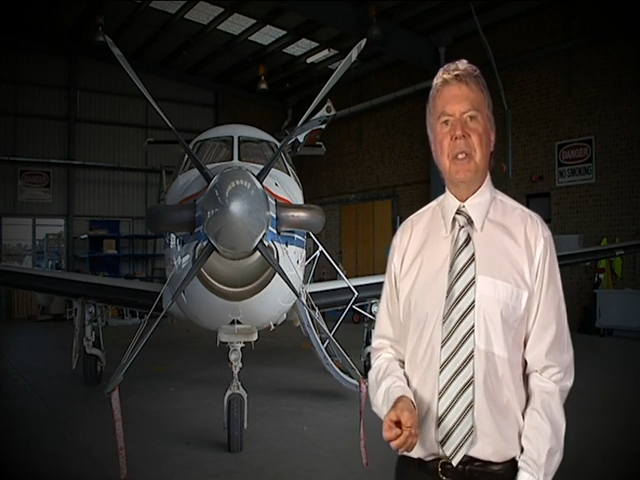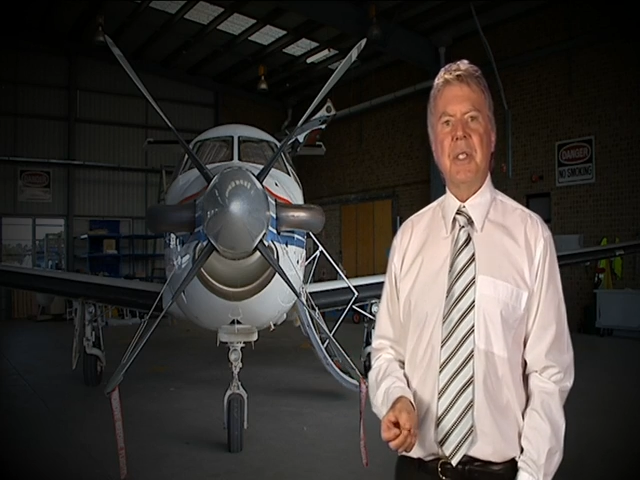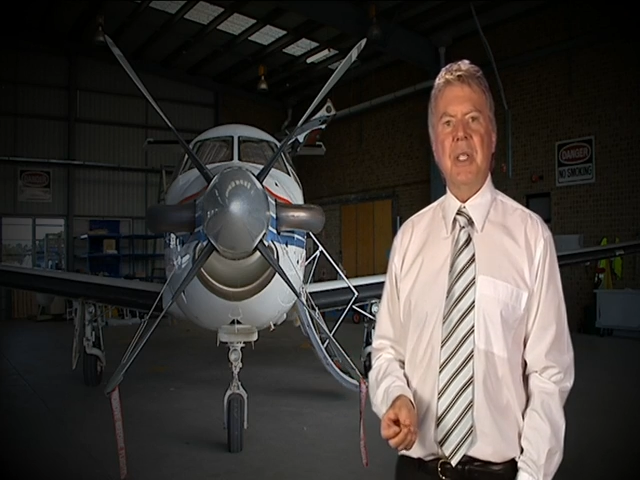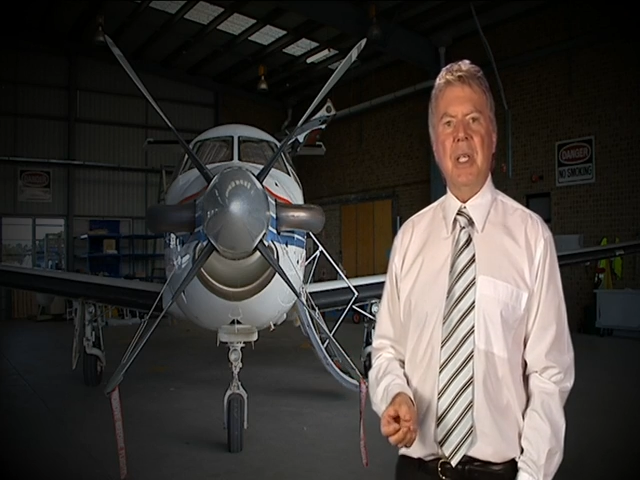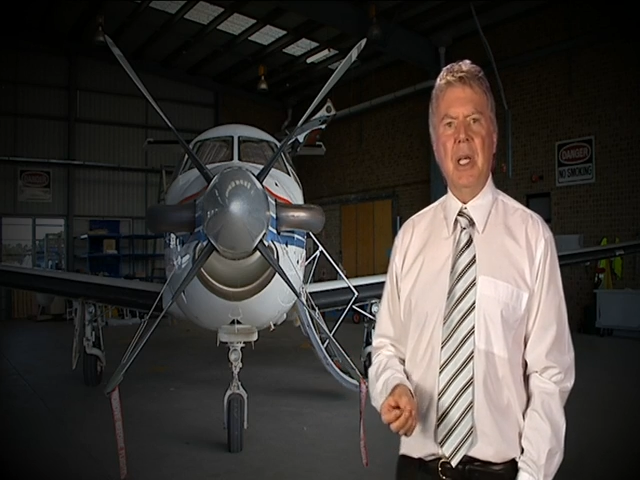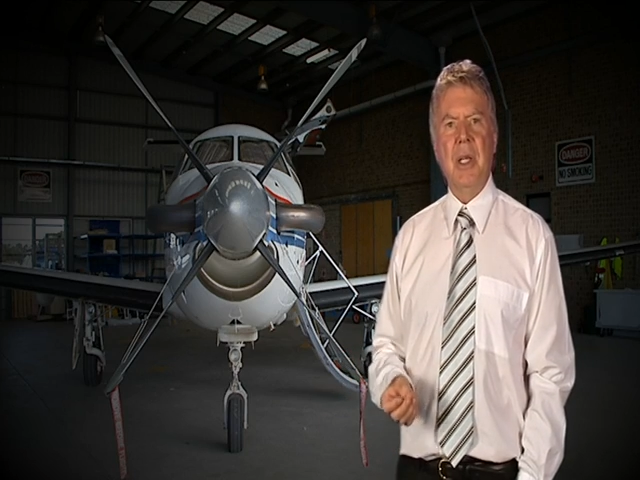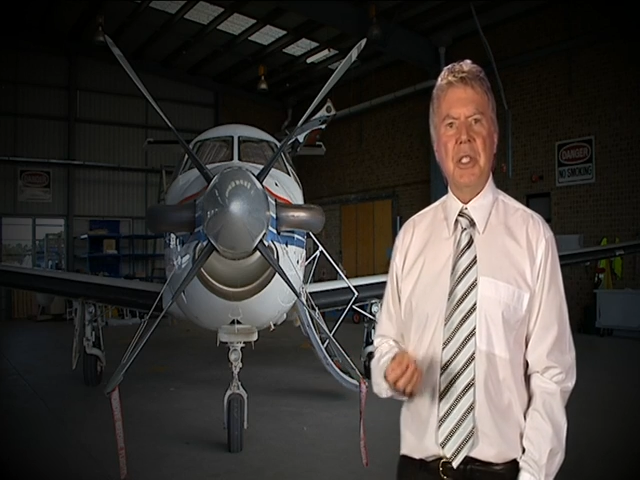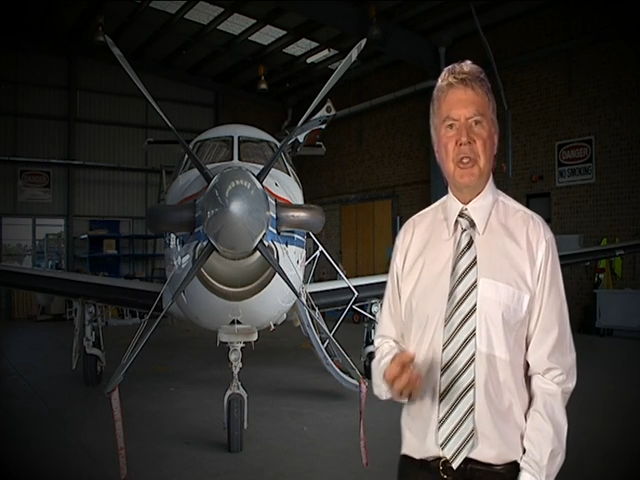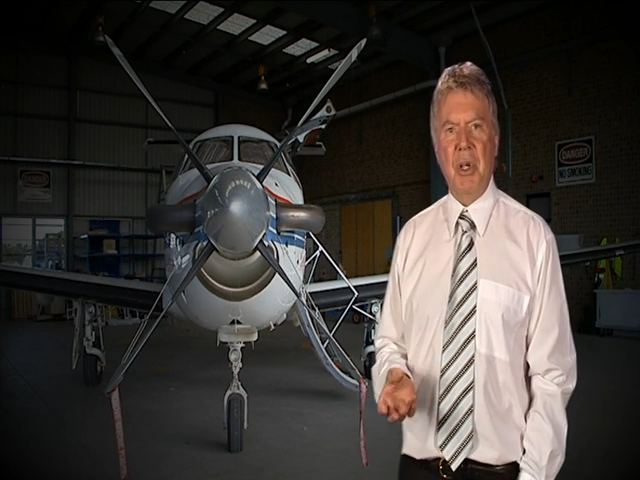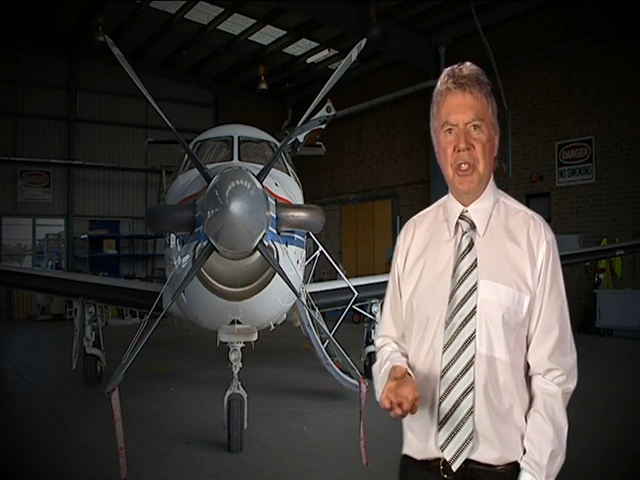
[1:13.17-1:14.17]
as the
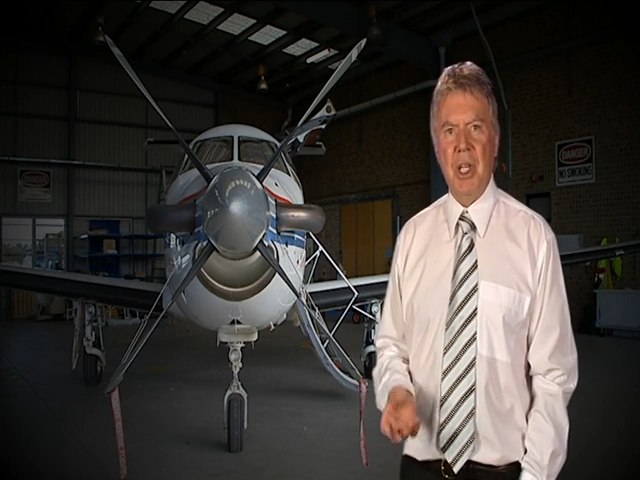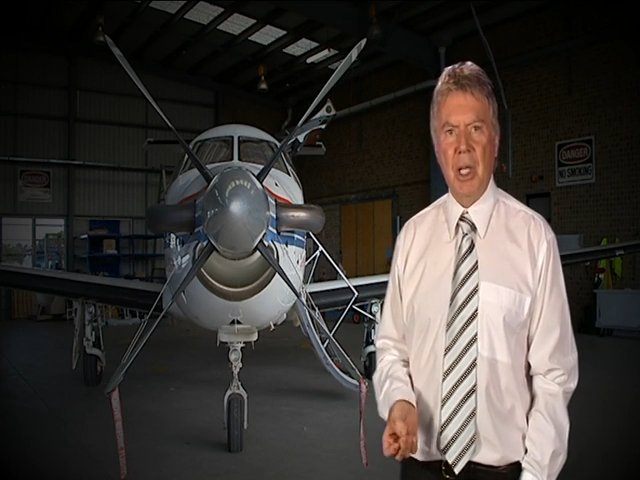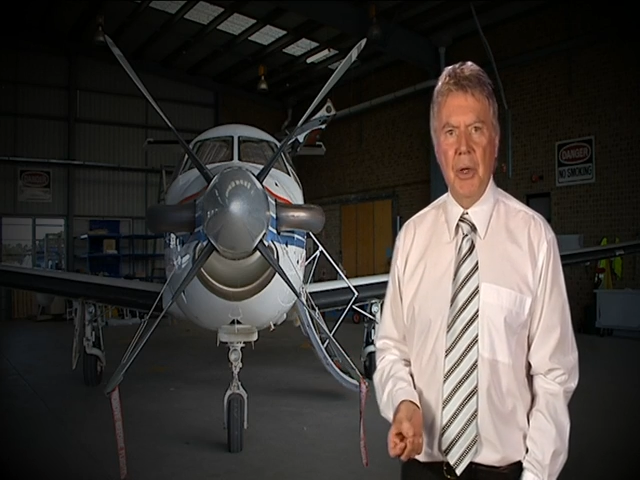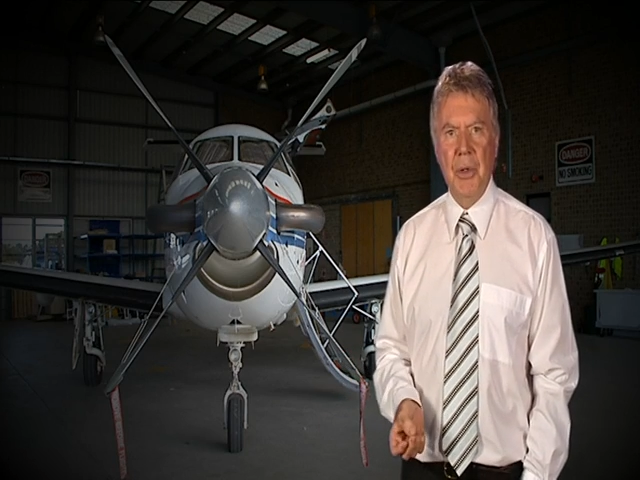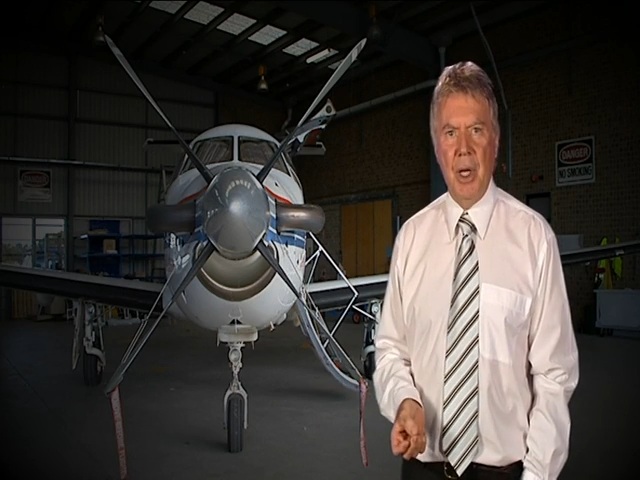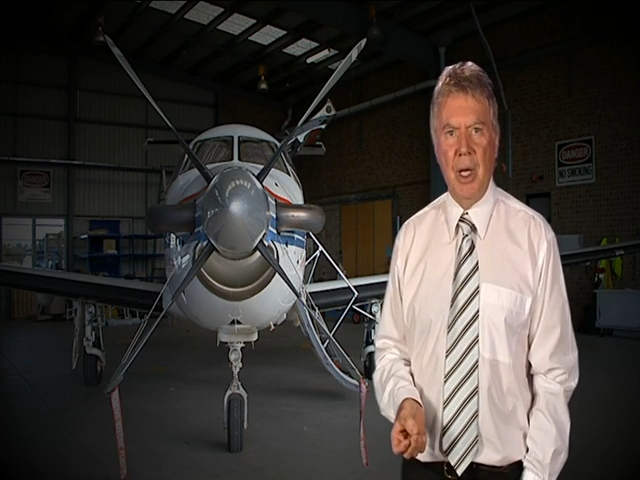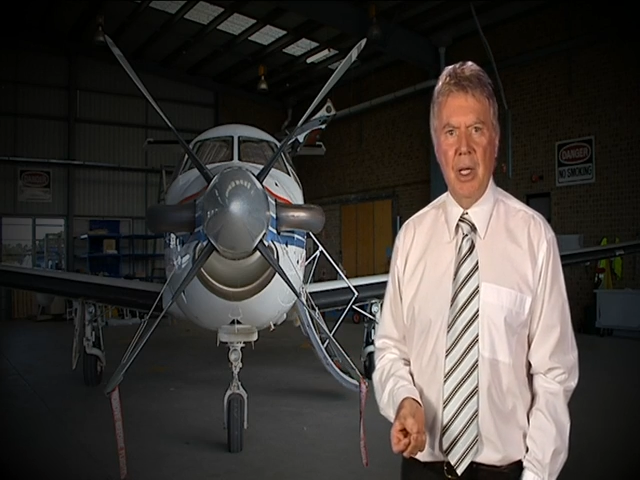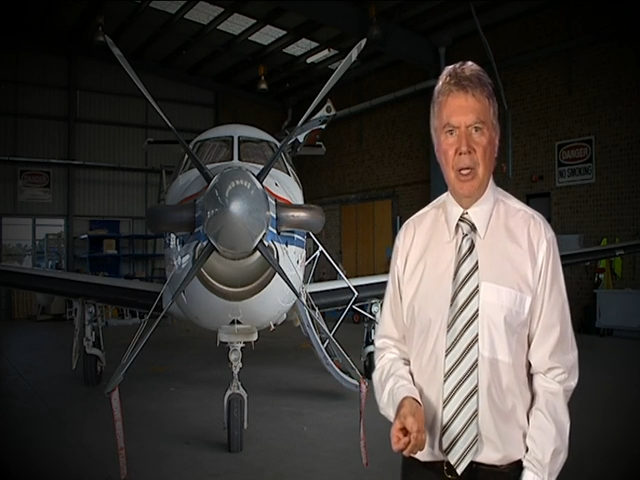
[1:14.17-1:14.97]
stretcher loader,